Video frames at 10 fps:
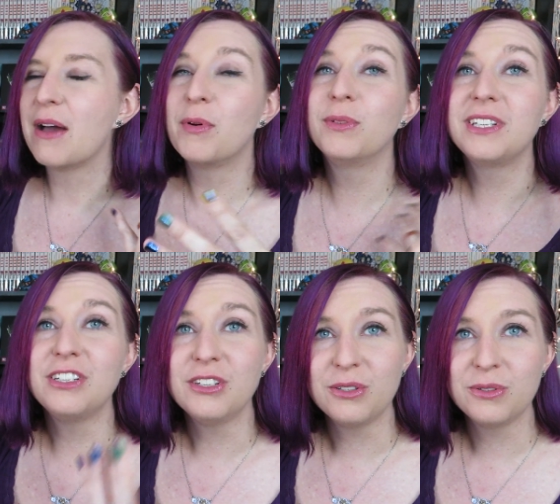I'm only
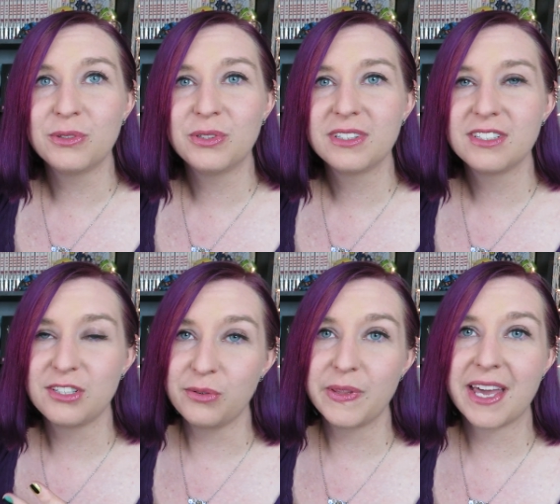new
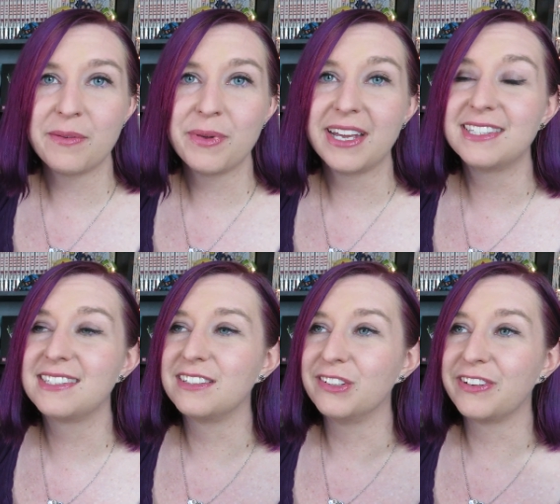to them, it's
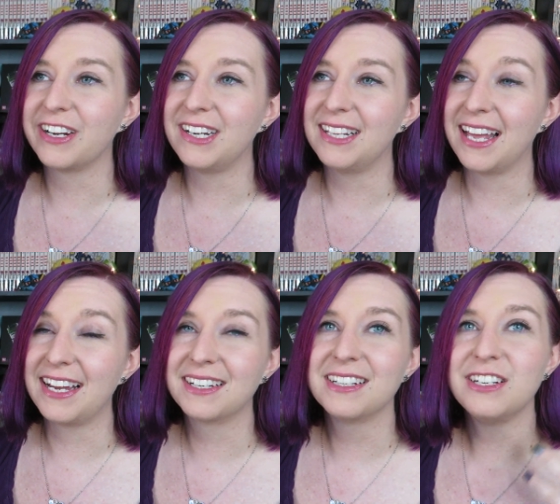still very
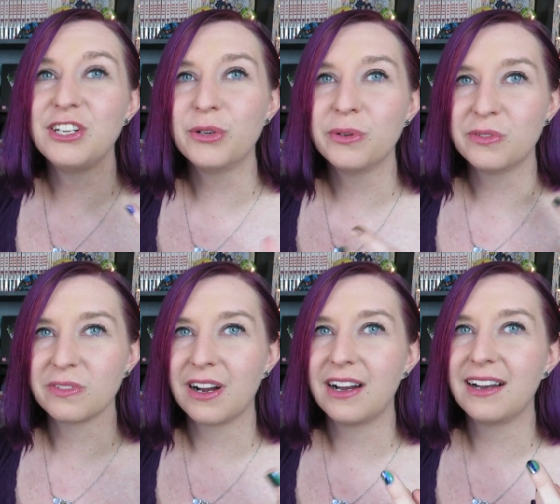like new and
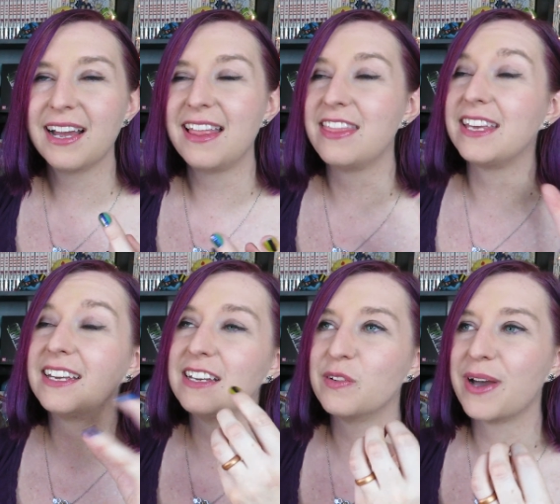raw, and
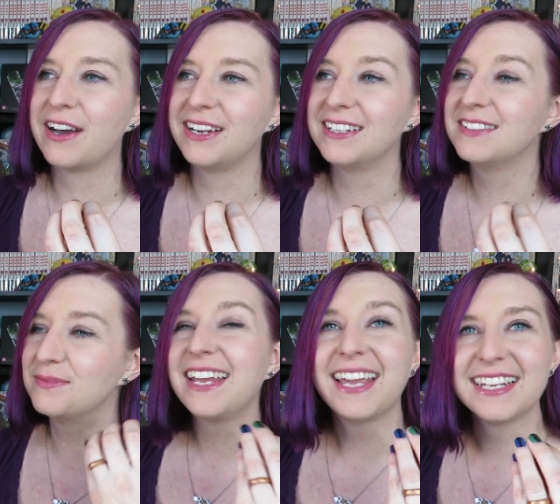thinking about it,
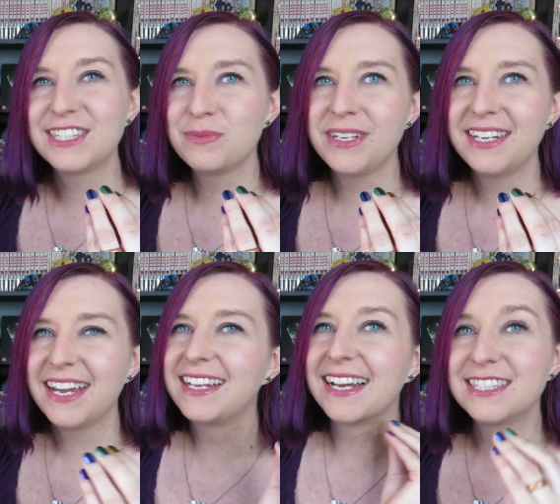it gets me.
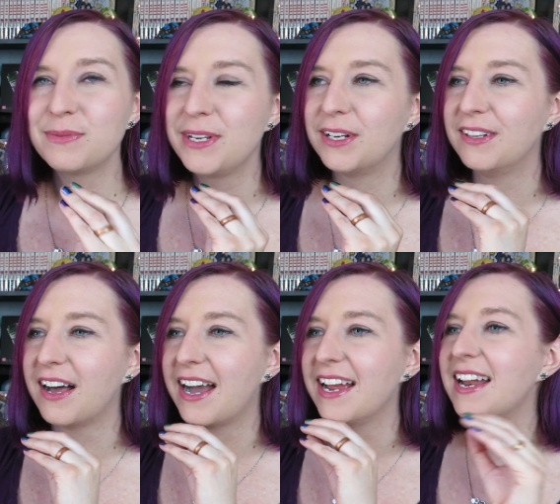It gets me a
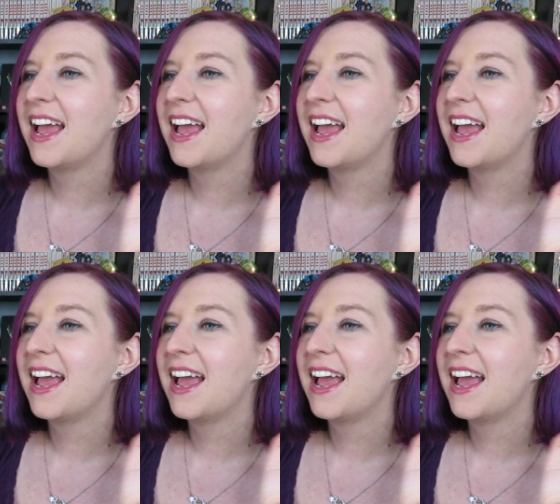lot.